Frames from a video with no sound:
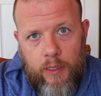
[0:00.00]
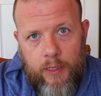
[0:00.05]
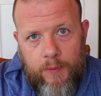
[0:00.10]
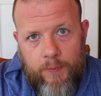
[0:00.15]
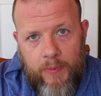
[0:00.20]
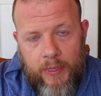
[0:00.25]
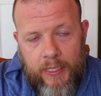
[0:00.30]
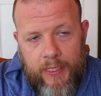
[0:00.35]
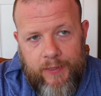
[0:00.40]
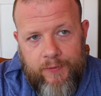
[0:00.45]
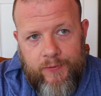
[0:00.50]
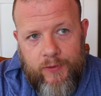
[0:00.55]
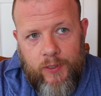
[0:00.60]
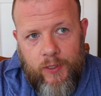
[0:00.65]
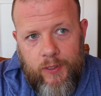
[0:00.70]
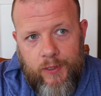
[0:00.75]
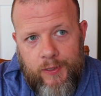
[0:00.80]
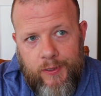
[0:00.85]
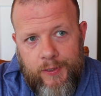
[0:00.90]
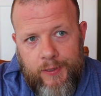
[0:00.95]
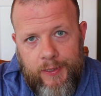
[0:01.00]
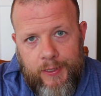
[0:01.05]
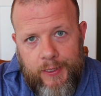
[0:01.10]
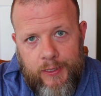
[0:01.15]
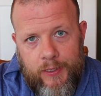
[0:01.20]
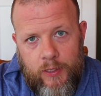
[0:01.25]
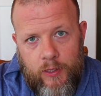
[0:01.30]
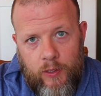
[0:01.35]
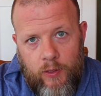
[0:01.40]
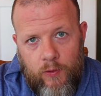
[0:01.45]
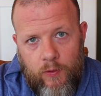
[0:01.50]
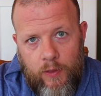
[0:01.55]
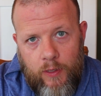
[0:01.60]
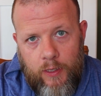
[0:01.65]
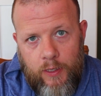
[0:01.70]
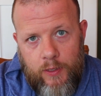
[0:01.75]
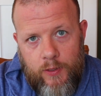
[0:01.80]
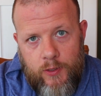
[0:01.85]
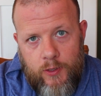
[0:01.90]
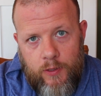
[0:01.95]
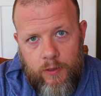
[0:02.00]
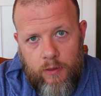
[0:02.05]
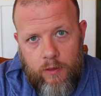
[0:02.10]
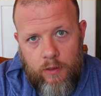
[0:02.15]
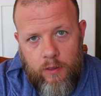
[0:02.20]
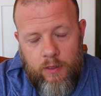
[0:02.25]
I may have gone into the garage.